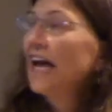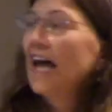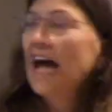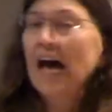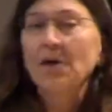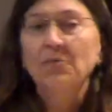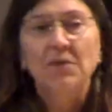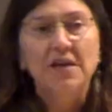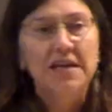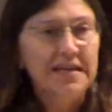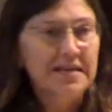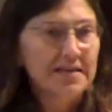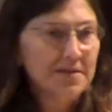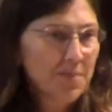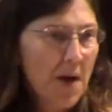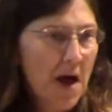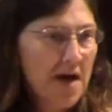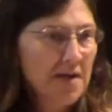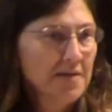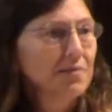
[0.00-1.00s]
It is
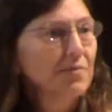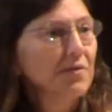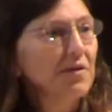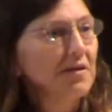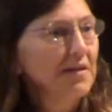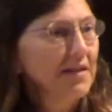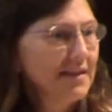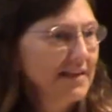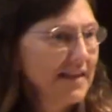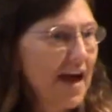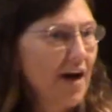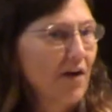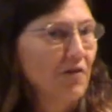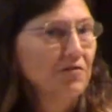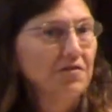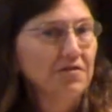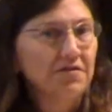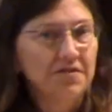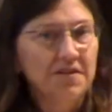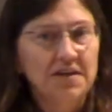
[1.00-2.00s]
possible that the
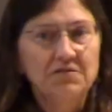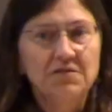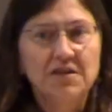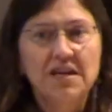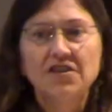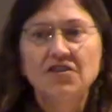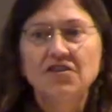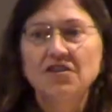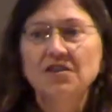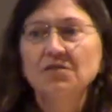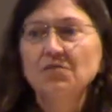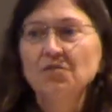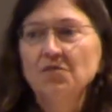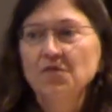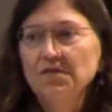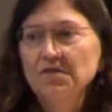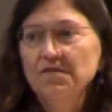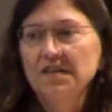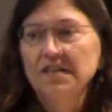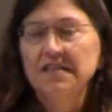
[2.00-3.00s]
Alpha Foundation
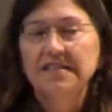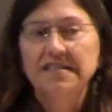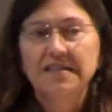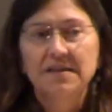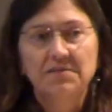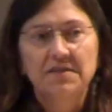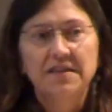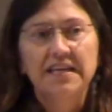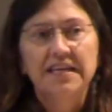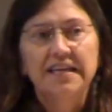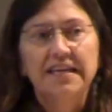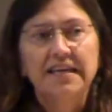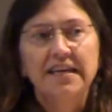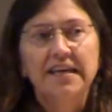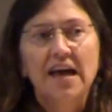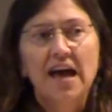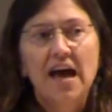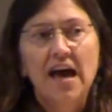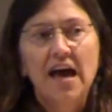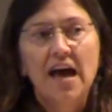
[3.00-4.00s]
would fund
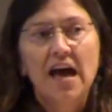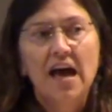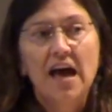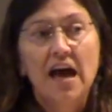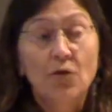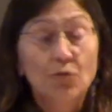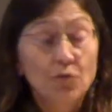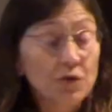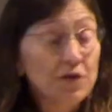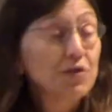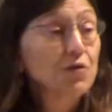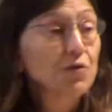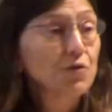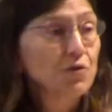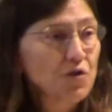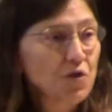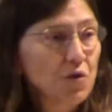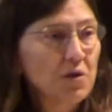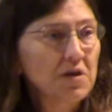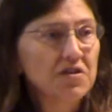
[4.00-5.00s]
something, a
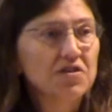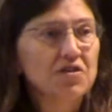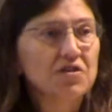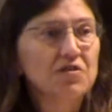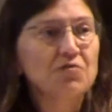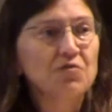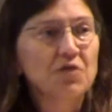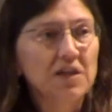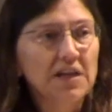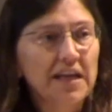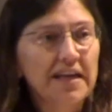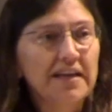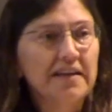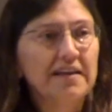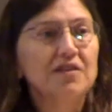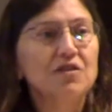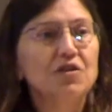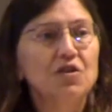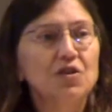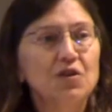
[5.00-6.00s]
research question
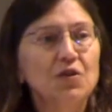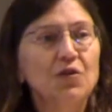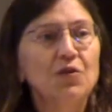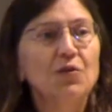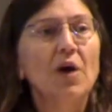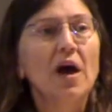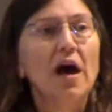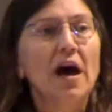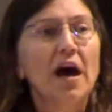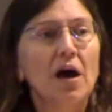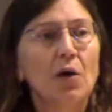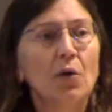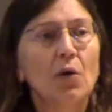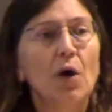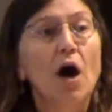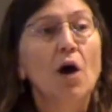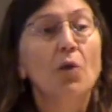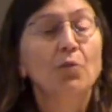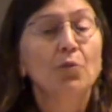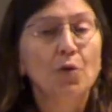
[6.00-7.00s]
related to
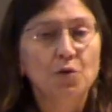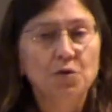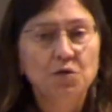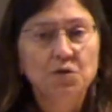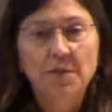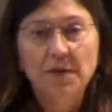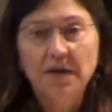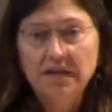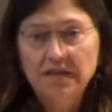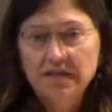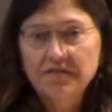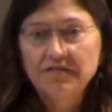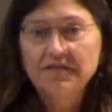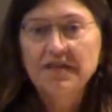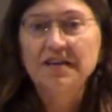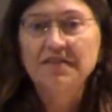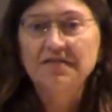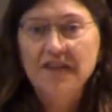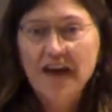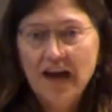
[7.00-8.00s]
a prospective
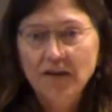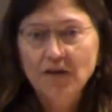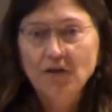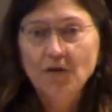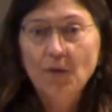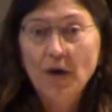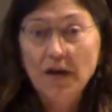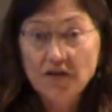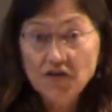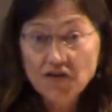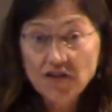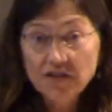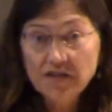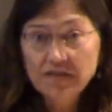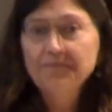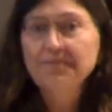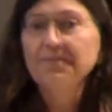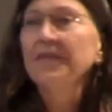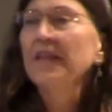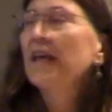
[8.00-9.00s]

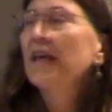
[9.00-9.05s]
evaluation.